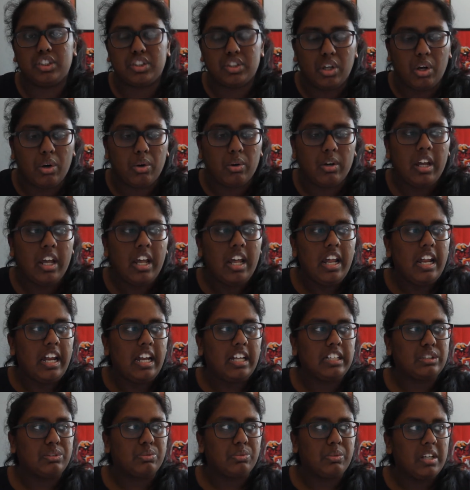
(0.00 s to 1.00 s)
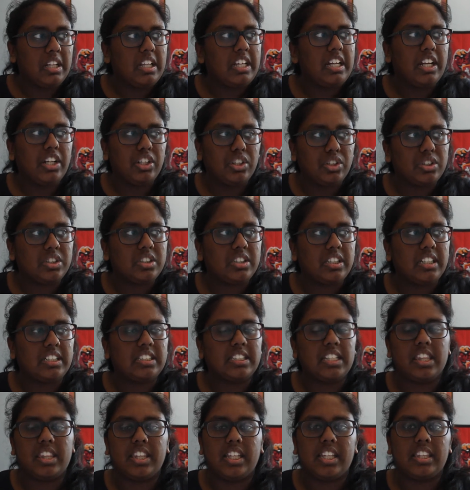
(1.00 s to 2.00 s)
So it's really interesting
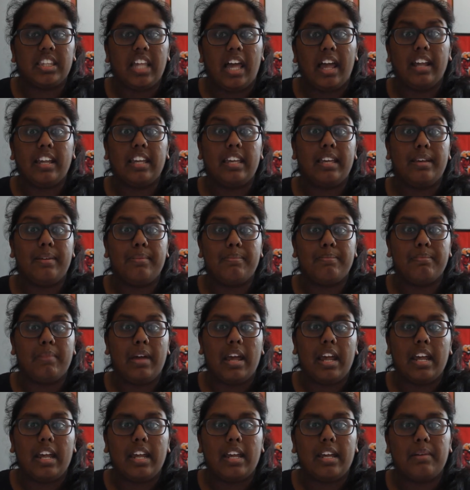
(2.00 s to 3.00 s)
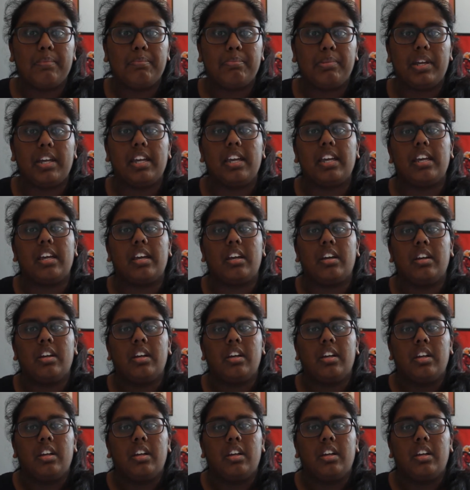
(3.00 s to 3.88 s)
to think that he may be